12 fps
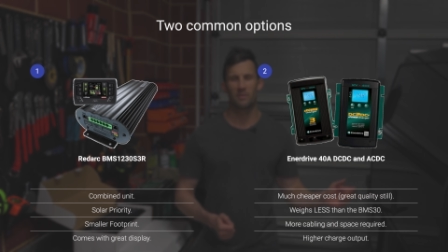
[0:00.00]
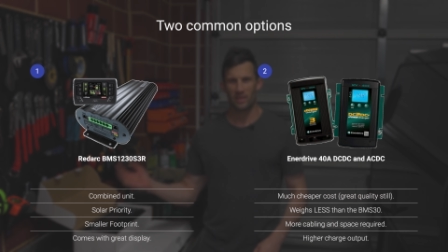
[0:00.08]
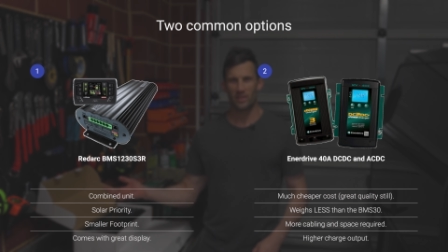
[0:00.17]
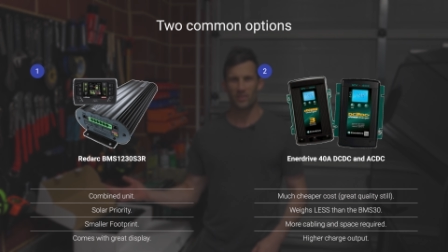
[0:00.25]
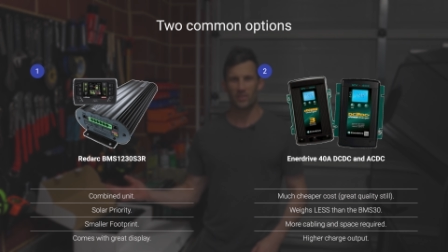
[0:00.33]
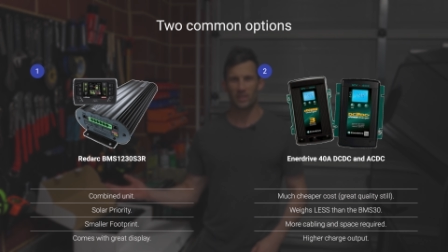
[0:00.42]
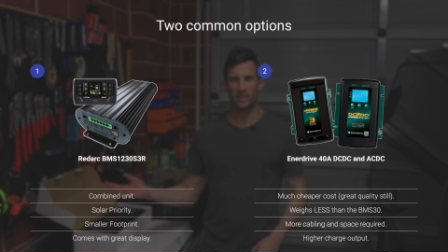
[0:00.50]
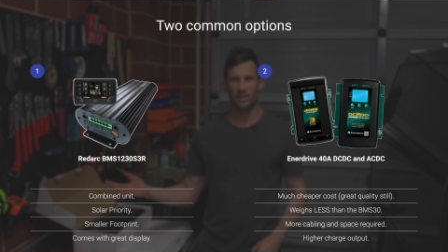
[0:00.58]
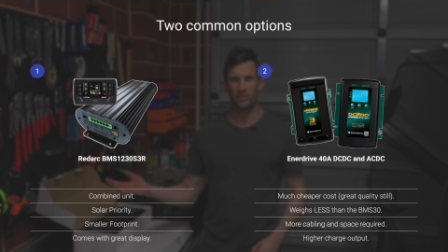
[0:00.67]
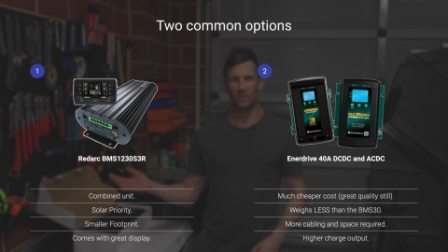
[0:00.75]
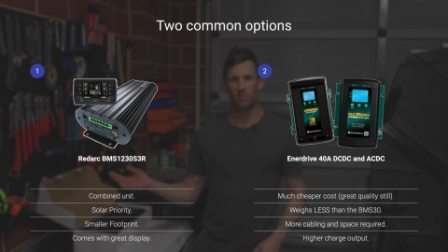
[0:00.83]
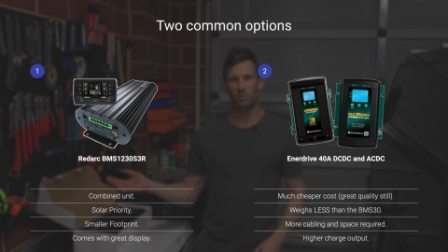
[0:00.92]
This is
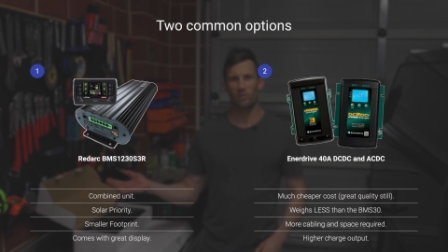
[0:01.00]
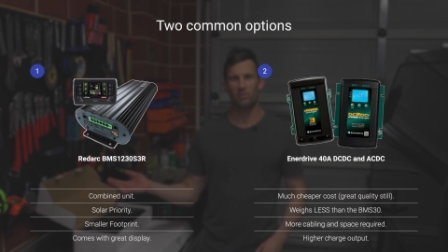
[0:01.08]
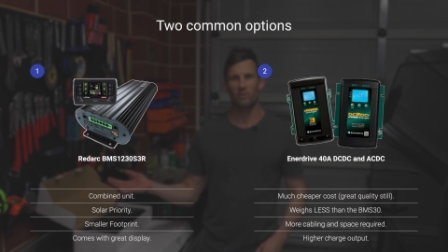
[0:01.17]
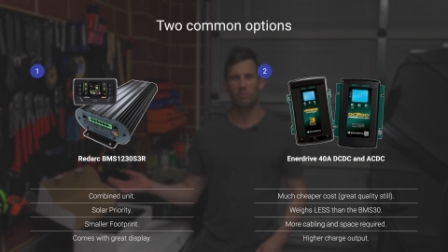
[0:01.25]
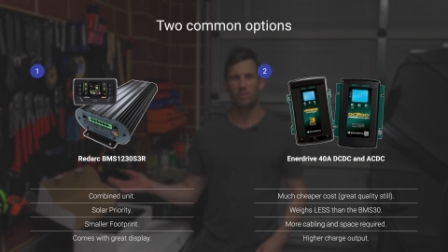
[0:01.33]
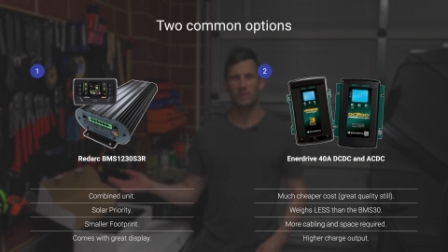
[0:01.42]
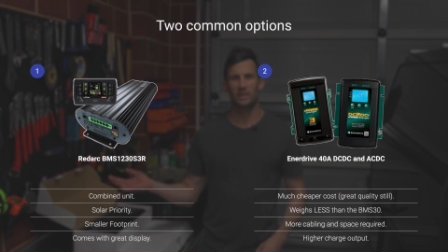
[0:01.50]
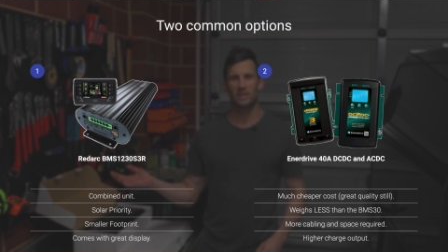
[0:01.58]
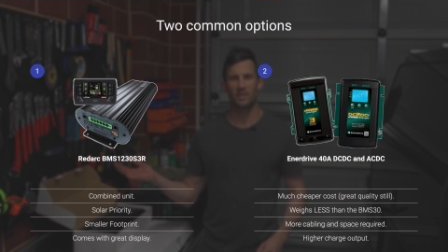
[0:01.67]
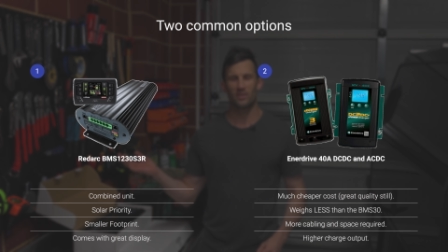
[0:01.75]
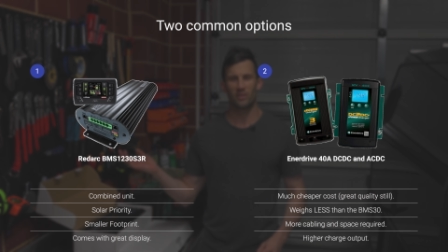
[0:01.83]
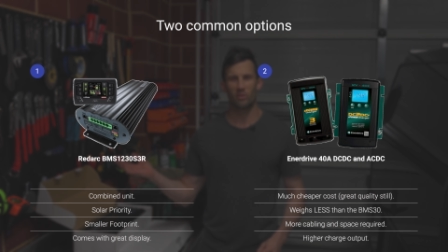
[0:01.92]
a smaller footprint,
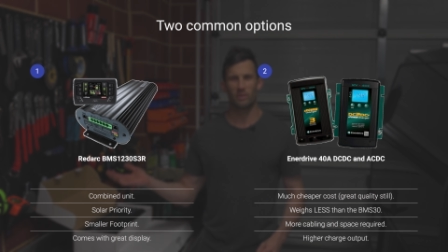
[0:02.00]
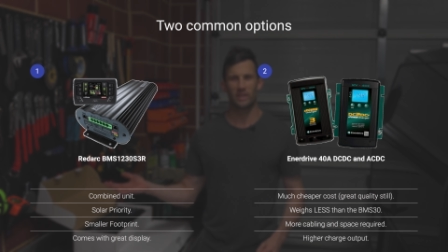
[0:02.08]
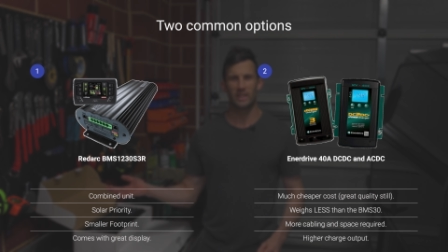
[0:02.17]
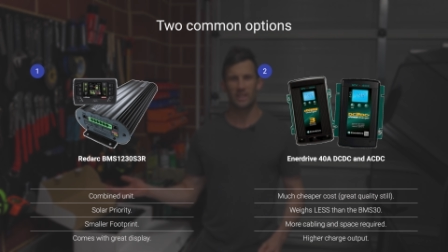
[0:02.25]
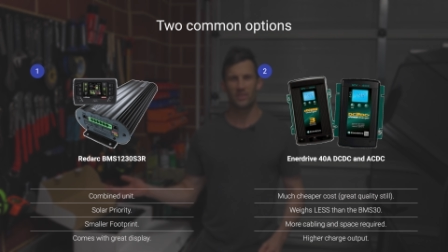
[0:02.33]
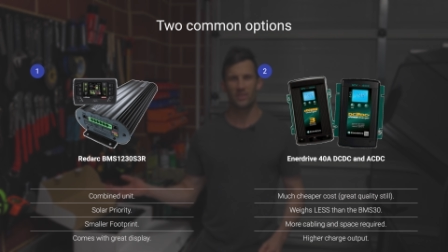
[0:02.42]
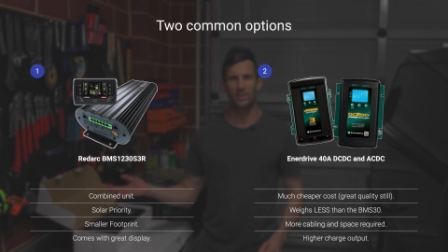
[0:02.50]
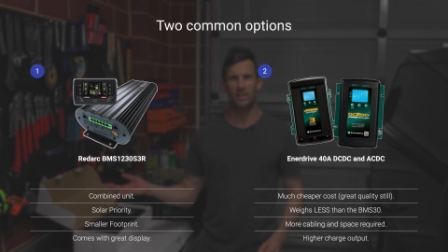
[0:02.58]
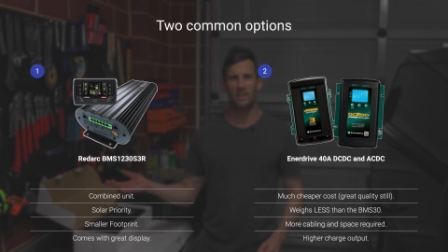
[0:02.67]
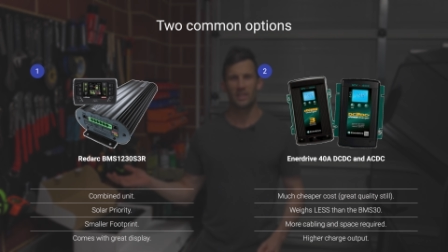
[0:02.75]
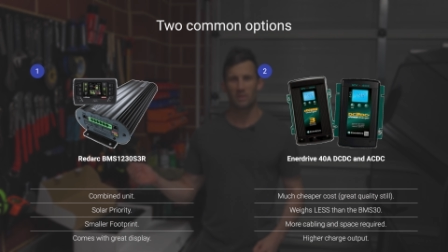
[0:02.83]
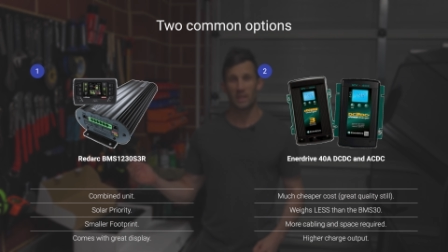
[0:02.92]
it's a little bit neater,
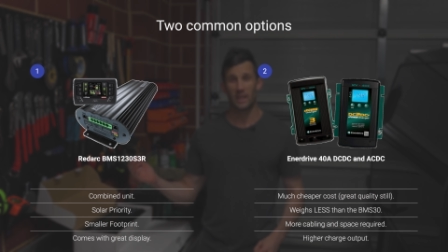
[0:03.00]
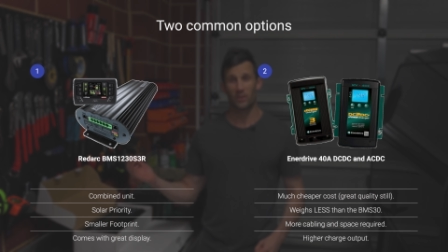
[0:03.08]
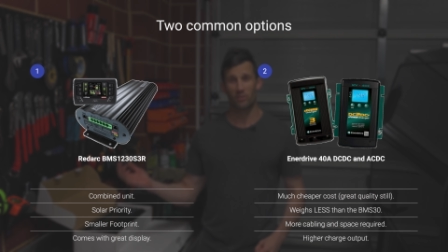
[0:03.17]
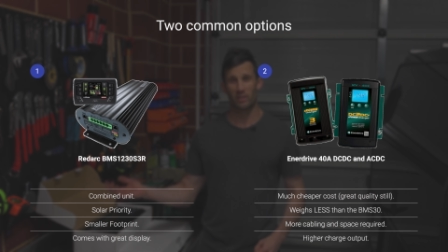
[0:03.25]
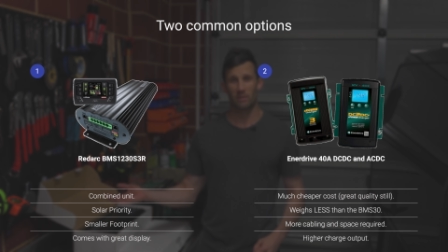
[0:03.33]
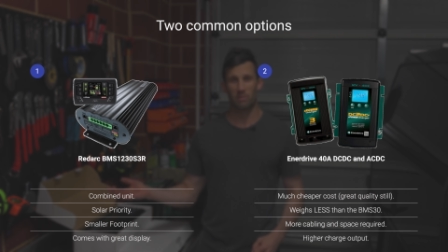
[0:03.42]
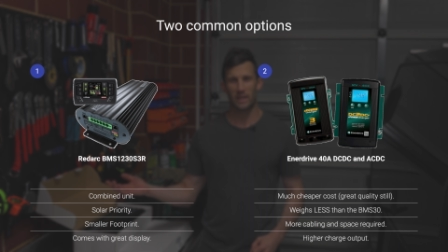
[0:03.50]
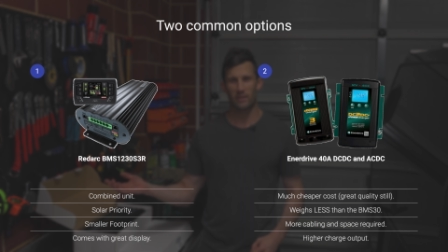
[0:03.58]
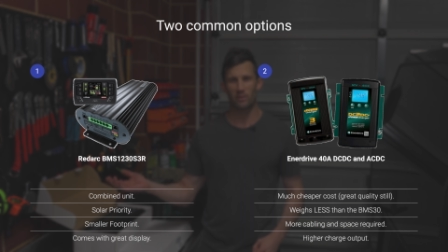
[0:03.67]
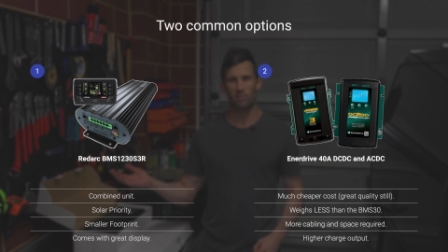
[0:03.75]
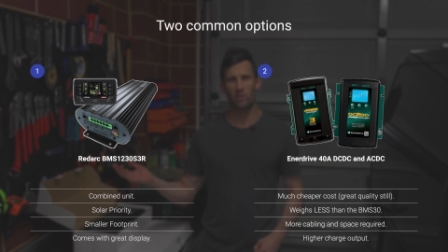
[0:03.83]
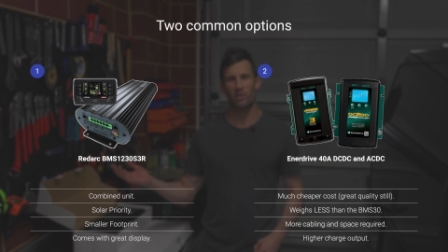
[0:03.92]
it has green
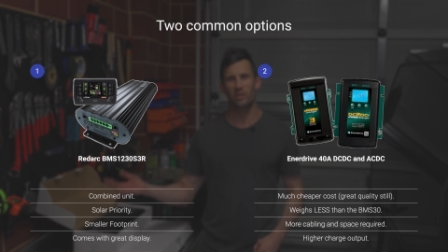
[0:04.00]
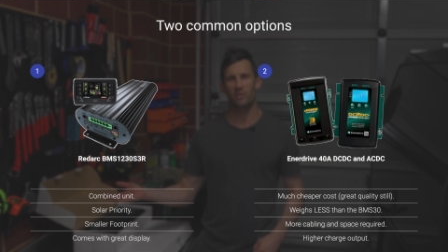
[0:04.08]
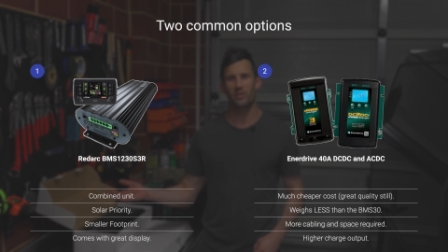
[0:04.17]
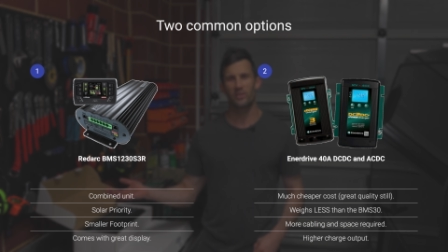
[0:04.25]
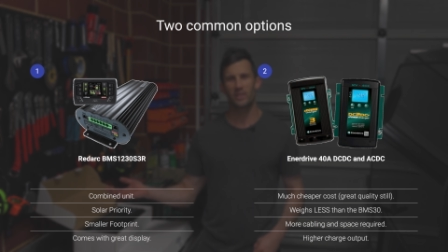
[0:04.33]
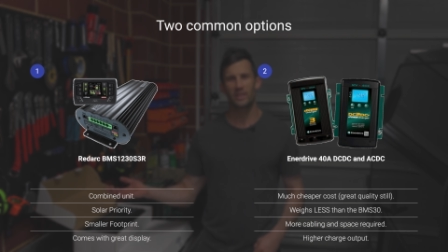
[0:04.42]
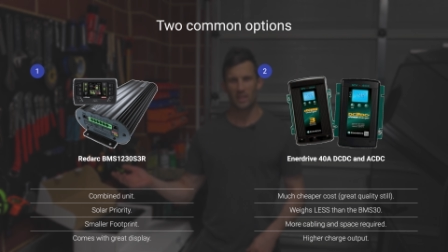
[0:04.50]
power priority.